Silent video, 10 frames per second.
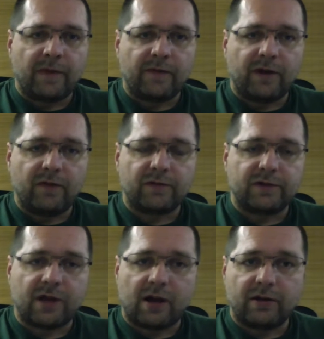when you
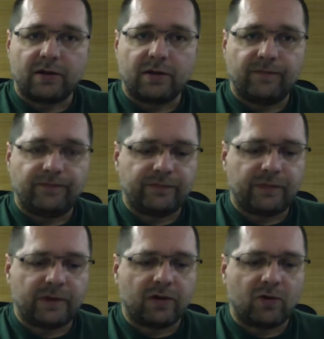started
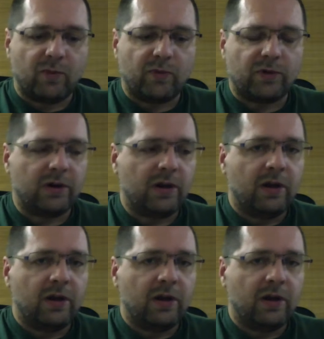the computer.